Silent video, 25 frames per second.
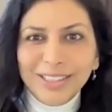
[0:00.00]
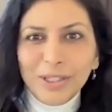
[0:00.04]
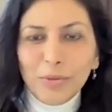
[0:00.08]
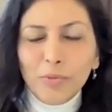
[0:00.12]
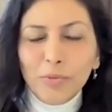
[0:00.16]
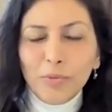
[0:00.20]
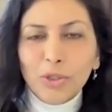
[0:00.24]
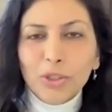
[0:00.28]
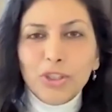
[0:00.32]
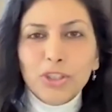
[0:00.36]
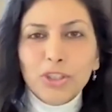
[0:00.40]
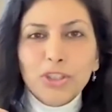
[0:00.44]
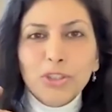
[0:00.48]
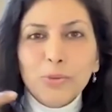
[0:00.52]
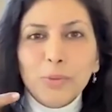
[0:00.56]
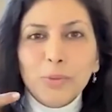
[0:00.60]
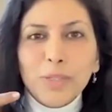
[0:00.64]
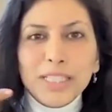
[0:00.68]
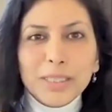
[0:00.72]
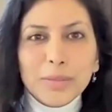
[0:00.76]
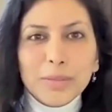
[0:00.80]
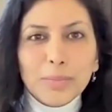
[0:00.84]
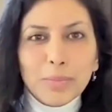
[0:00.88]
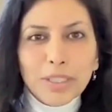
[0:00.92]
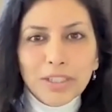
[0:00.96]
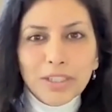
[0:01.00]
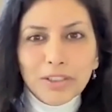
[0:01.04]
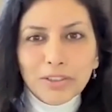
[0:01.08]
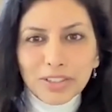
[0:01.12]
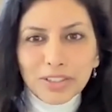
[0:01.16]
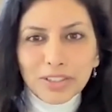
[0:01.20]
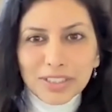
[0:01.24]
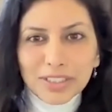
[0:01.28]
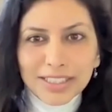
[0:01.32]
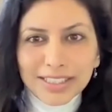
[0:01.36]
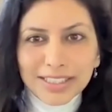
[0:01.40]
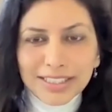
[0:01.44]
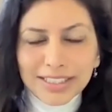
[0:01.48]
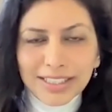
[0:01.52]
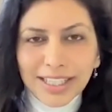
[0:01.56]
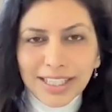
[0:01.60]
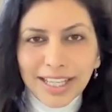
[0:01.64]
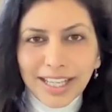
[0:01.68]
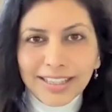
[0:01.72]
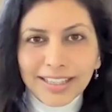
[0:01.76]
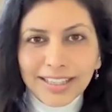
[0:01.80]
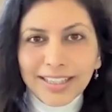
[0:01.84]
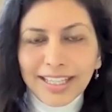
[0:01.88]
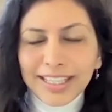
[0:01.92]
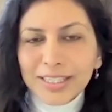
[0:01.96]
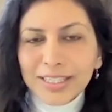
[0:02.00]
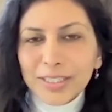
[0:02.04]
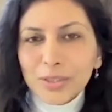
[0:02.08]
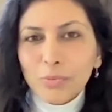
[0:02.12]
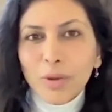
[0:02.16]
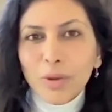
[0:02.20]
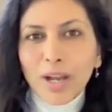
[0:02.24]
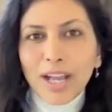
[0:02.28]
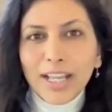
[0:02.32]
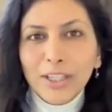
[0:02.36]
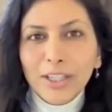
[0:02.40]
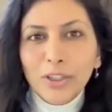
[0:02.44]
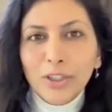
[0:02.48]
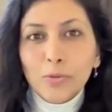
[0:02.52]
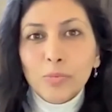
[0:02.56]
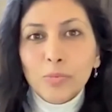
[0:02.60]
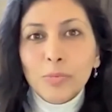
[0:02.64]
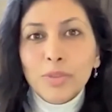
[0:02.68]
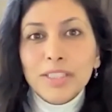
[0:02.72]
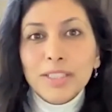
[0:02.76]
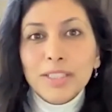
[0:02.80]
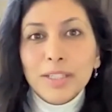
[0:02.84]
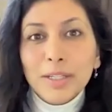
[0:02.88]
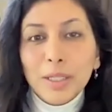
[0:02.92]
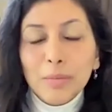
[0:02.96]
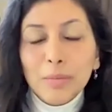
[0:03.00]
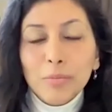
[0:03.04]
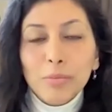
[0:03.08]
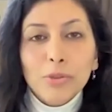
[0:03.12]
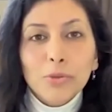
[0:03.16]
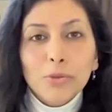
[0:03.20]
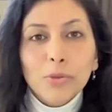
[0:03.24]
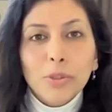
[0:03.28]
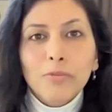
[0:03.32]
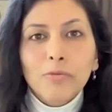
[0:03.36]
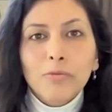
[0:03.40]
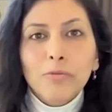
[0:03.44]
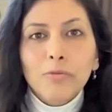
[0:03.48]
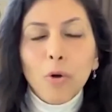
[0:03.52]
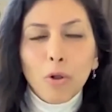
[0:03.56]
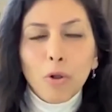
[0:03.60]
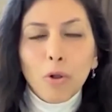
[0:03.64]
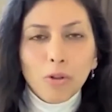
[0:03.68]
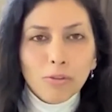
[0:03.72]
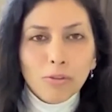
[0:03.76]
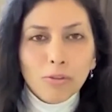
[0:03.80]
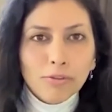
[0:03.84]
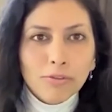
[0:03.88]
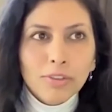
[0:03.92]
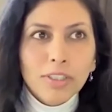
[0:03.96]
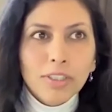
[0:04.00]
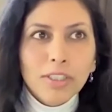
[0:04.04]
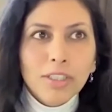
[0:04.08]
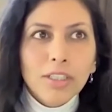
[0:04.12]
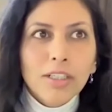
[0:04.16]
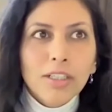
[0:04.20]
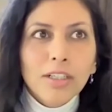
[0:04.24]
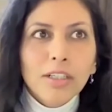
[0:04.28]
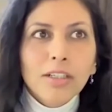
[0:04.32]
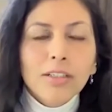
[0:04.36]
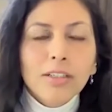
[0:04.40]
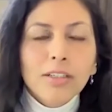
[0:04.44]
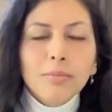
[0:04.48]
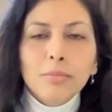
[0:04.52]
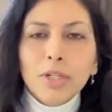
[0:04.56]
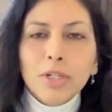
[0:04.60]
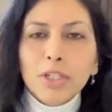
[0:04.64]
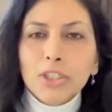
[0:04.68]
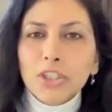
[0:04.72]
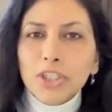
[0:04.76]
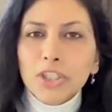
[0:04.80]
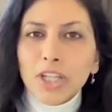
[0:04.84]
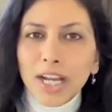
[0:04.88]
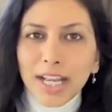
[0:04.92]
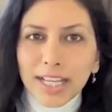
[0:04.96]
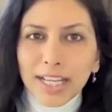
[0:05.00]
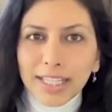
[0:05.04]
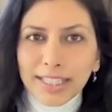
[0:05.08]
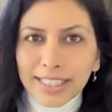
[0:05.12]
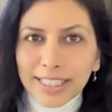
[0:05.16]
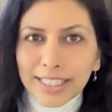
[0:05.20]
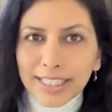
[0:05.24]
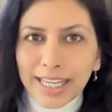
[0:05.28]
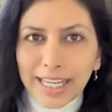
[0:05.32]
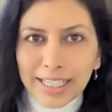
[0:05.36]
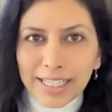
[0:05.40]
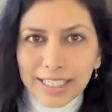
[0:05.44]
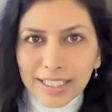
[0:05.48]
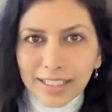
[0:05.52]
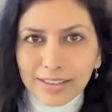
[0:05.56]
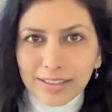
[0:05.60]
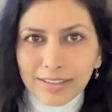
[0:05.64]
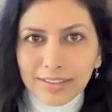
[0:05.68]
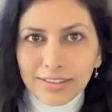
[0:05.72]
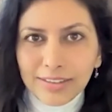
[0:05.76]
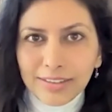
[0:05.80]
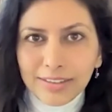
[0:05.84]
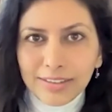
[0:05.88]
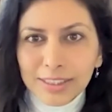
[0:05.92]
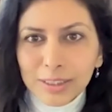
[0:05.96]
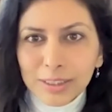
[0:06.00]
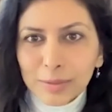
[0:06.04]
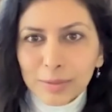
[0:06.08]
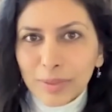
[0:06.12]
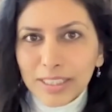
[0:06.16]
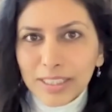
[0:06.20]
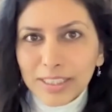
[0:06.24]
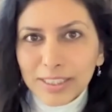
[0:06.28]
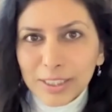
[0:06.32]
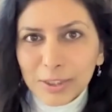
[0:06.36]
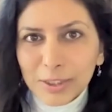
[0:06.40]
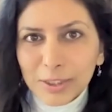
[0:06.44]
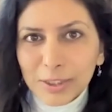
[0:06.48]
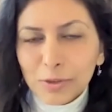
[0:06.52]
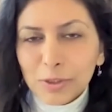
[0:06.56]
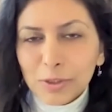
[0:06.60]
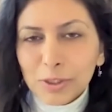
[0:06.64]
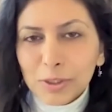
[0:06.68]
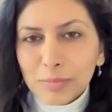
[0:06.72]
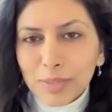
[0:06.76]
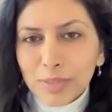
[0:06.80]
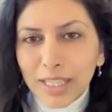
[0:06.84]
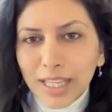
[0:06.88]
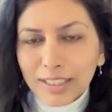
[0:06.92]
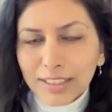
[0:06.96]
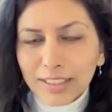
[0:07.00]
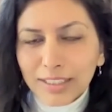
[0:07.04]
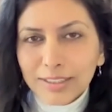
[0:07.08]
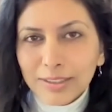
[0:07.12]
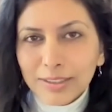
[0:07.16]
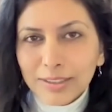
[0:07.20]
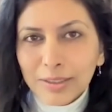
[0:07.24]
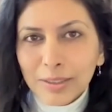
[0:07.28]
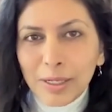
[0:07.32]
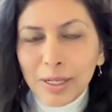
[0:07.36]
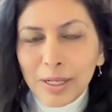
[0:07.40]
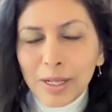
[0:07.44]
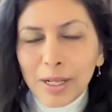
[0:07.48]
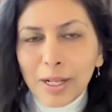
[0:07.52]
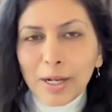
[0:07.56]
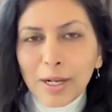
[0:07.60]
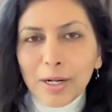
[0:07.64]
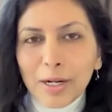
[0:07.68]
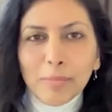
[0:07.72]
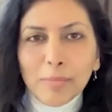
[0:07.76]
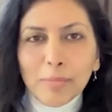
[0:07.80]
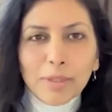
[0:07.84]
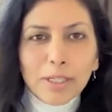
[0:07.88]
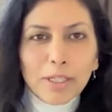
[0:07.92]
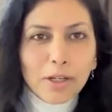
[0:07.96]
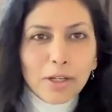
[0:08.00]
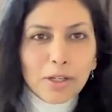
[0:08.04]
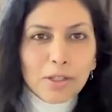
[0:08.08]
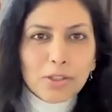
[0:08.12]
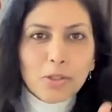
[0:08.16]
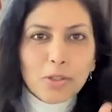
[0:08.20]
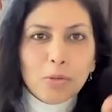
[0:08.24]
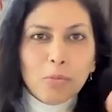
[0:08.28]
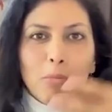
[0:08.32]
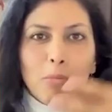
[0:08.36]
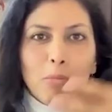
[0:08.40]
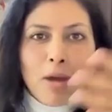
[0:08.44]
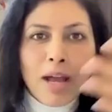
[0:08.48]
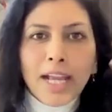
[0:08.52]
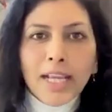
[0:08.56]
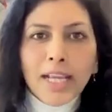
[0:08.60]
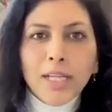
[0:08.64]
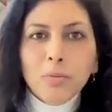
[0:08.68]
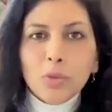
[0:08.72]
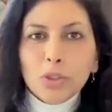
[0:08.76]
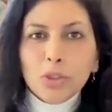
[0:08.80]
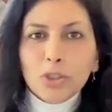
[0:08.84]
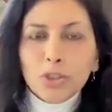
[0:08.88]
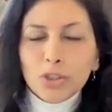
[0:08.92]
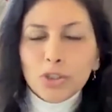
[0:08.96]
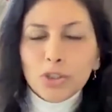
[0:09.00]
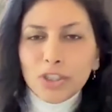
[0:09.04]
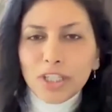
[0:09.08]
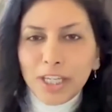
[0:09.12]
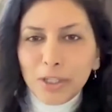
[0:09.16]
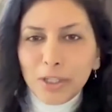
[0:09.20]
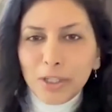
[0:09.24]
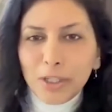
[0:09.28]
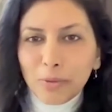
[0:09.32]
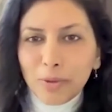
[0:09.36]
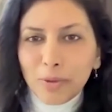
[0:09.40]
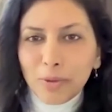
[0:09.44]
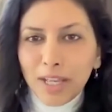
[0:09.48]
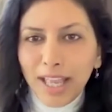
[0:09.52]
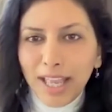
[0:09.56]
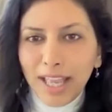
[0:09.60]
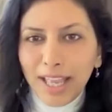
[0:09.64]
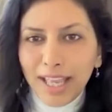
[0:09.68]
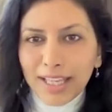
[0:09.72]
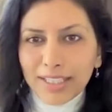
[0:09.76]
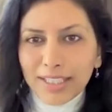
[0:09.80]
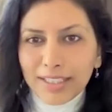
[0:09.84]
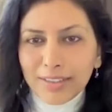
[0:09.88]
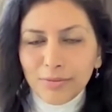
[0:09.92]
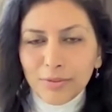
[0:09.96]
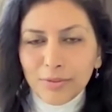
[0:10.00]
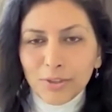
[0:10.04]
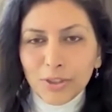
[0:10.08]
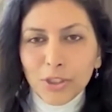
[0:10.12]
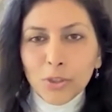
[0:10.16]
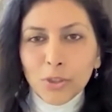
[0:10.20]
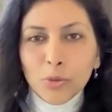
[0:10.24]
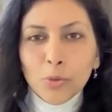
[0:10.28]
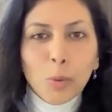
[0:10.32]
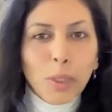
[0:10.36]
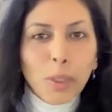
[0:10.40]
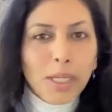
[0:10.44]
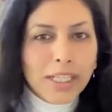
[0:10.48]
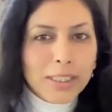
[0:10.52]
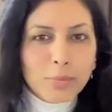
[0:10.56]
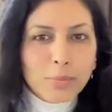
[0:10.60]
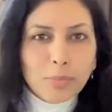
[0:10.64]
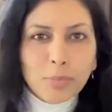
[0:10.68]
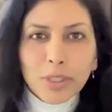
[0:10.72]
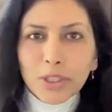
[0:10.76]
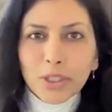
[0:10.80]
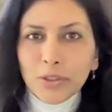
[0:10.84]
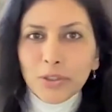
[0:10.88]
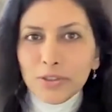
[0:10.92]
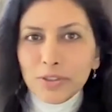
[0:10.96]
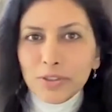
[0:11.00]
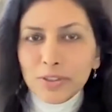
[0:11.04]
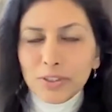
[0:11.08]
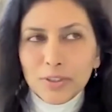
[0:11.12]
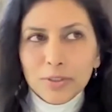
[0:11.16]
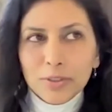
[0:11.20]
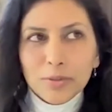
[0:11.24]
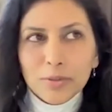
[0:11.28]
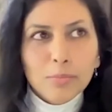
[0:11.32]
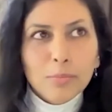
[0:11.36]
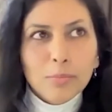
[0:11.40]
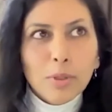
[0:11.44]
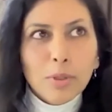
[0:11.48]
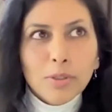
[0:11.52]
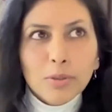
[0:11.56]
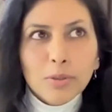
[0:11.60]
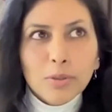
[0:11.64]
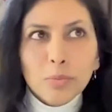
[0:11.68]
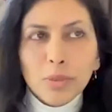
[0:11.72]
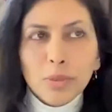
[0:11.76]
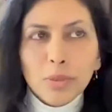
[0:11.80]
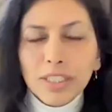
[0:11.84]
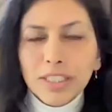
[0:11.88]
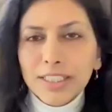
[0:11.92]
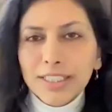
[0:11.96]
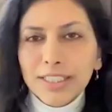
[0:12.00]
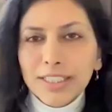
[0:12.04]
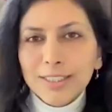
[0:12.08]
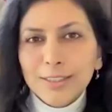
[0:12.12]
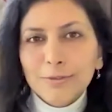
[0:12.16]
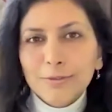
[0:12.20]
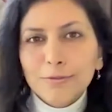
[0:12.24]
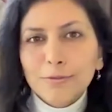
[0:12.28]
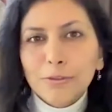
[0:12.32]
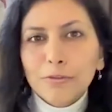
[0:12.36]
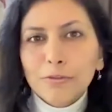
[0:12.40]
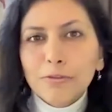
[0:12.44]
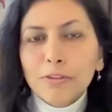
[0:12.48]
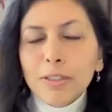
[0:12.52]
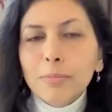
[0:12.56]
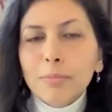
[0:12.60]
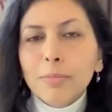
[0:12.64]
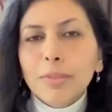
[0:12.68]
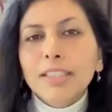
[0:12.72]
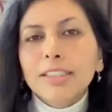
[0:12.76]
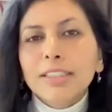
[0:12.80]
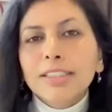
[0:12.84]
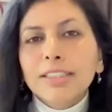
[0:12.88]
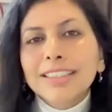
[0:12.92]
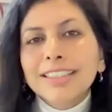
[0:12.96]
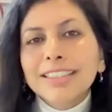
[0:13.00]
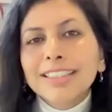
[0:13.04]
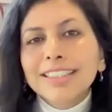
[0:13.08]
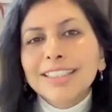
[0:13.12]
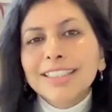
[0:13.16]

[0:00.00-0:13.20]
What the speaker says: wants you to experience. And that's why humans are able to evolve much higher than any other species on this planet. Now, because your mind wants to take you ahead with new experiences and possibilities and fulfillments,